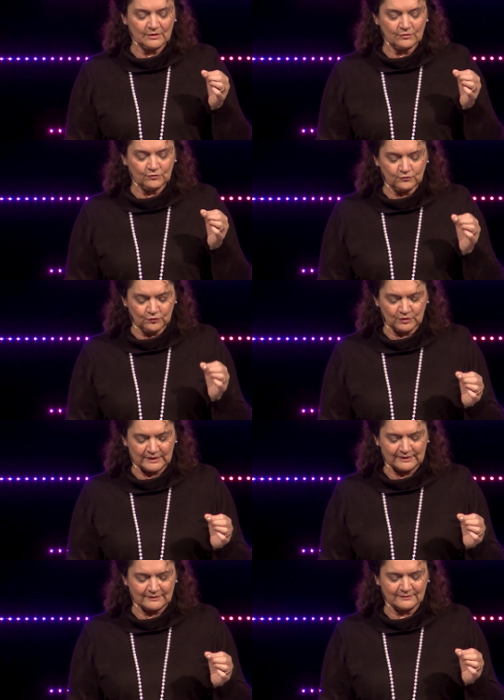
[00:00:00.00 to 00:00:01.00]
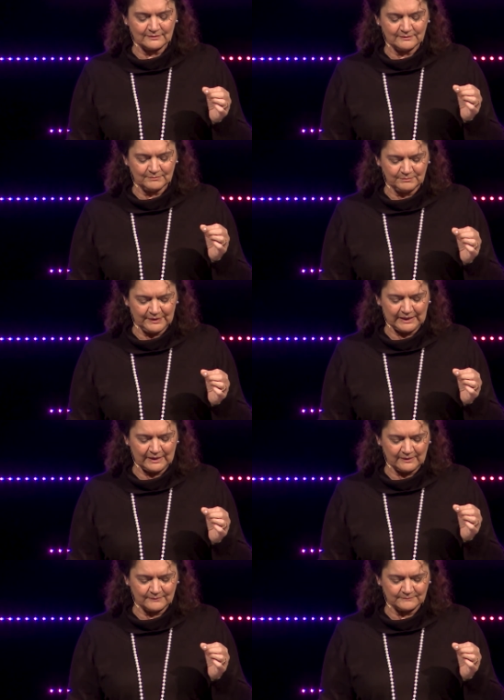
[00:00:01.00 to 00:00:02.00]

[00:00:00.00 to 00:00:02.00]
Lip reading: fuller be.